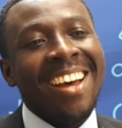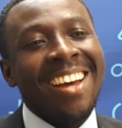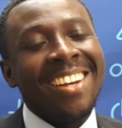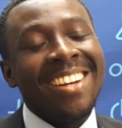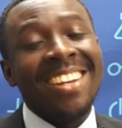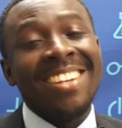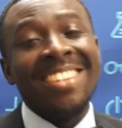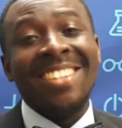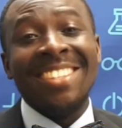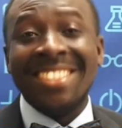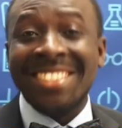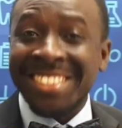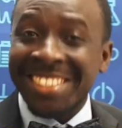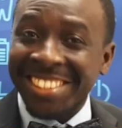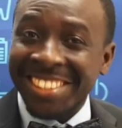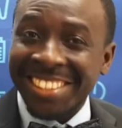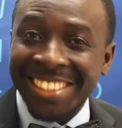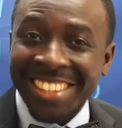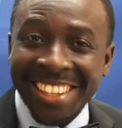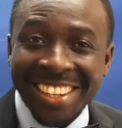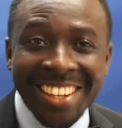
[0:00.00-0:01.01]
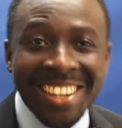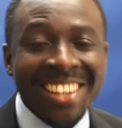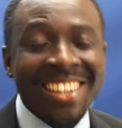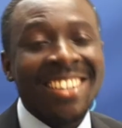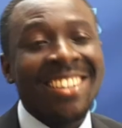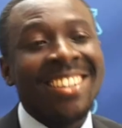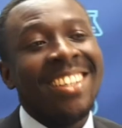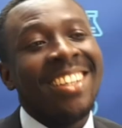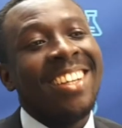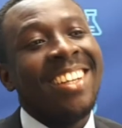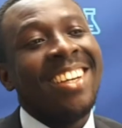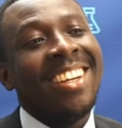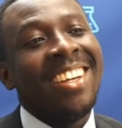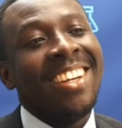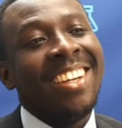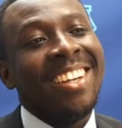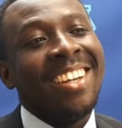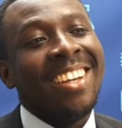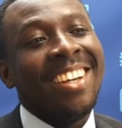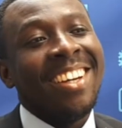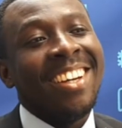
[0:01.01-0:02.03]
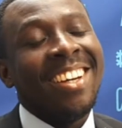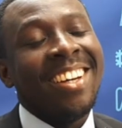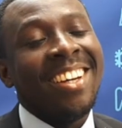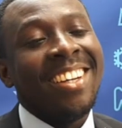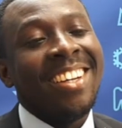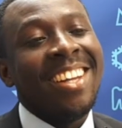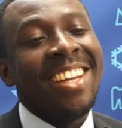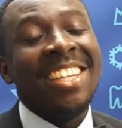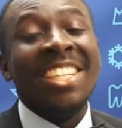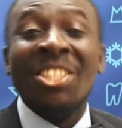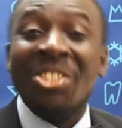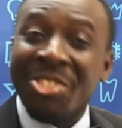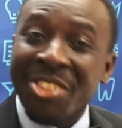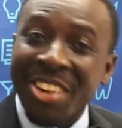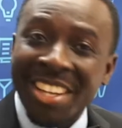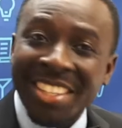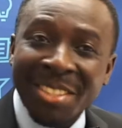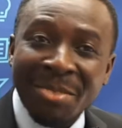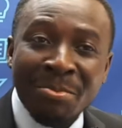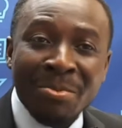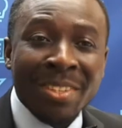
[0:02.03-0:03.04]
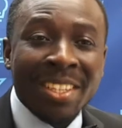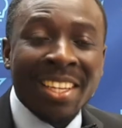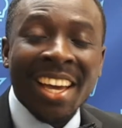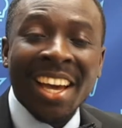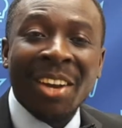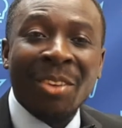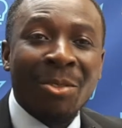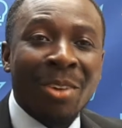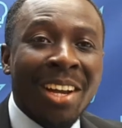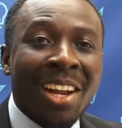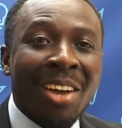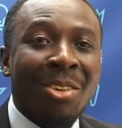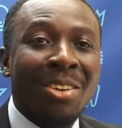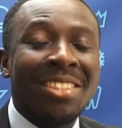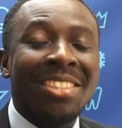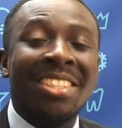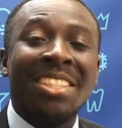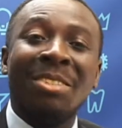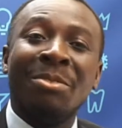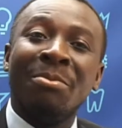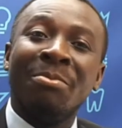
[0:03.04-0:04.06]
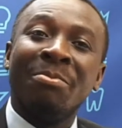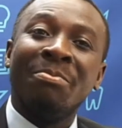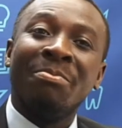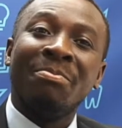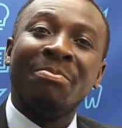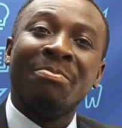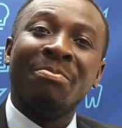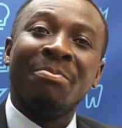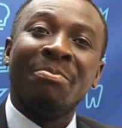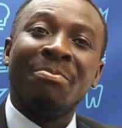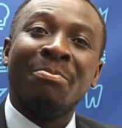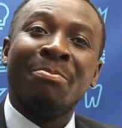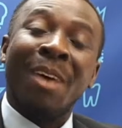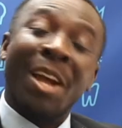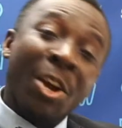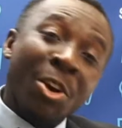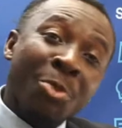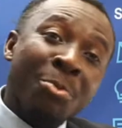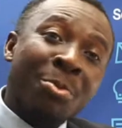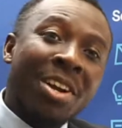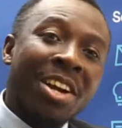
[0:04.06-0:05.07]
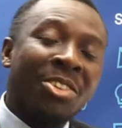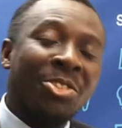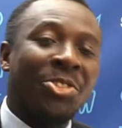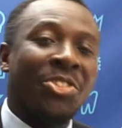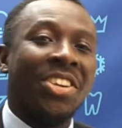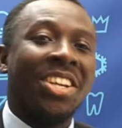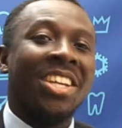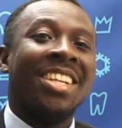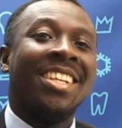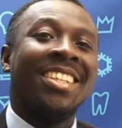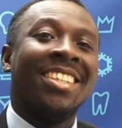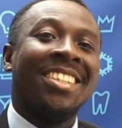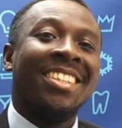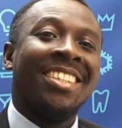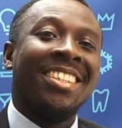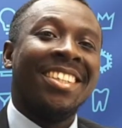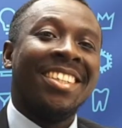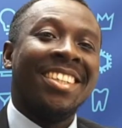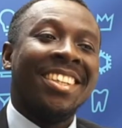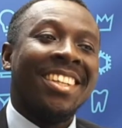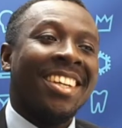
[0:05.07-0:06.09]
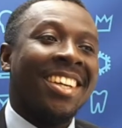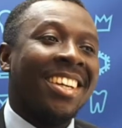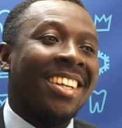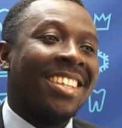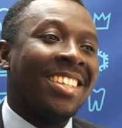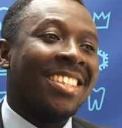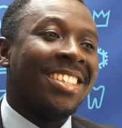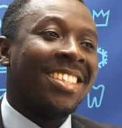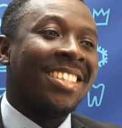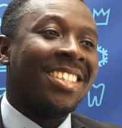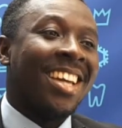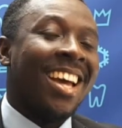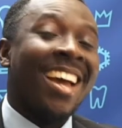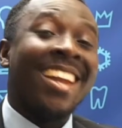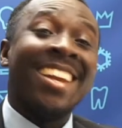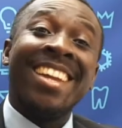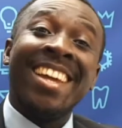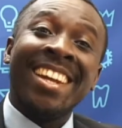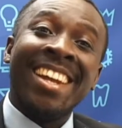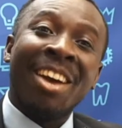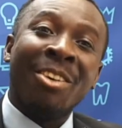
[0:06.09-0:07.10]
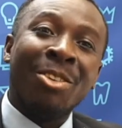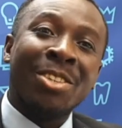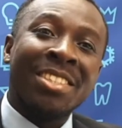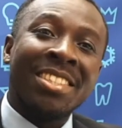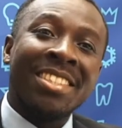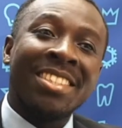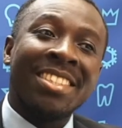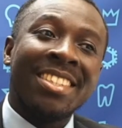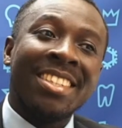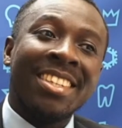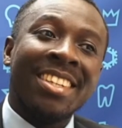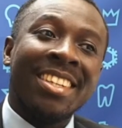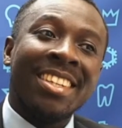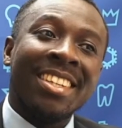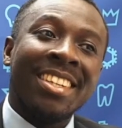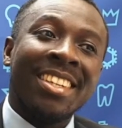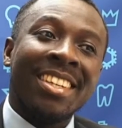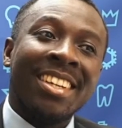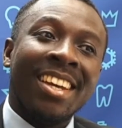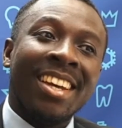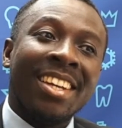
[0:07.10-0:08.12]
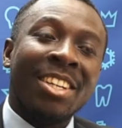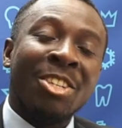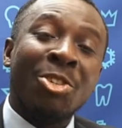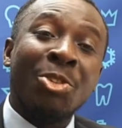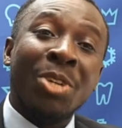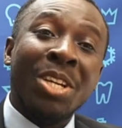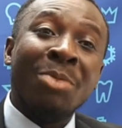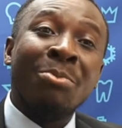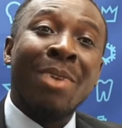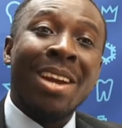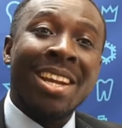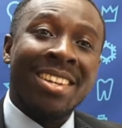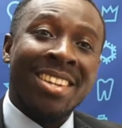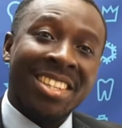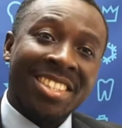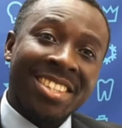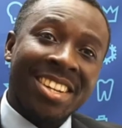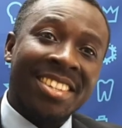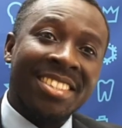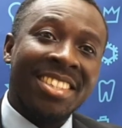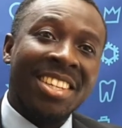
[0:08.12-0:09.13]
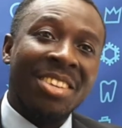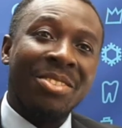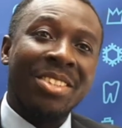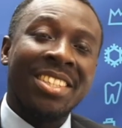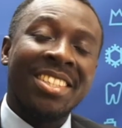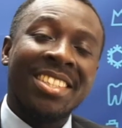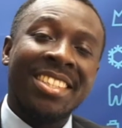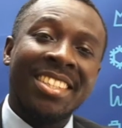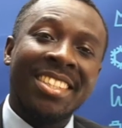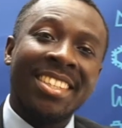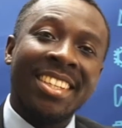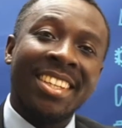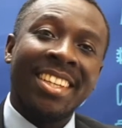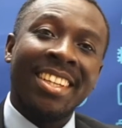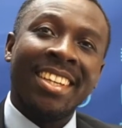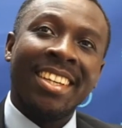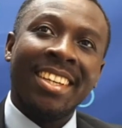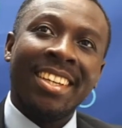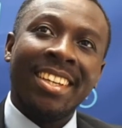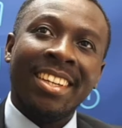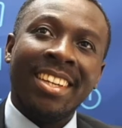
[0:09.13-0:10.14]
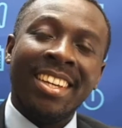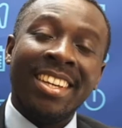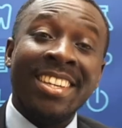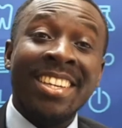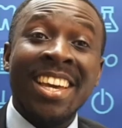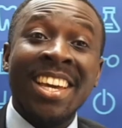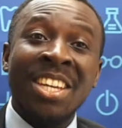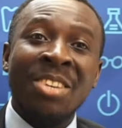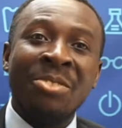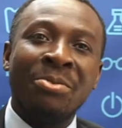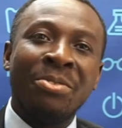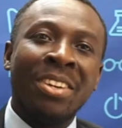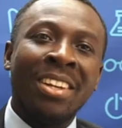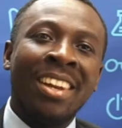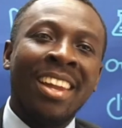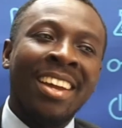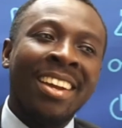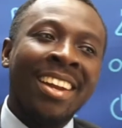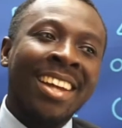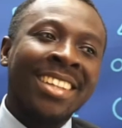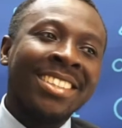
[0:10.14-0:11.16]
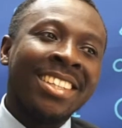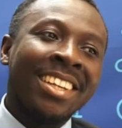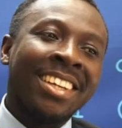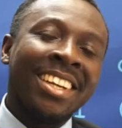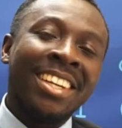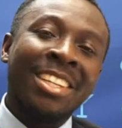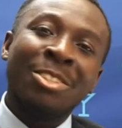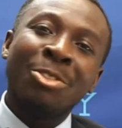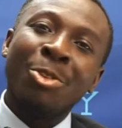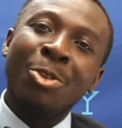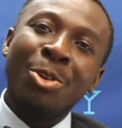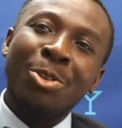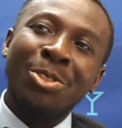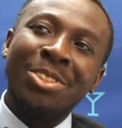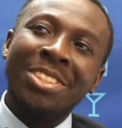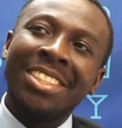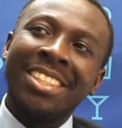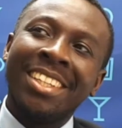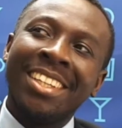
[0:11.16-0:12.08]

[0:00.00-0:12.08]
the decision and then the interest began when I was in my home country. And then I was doing my national service. Here in Finland, I think it's called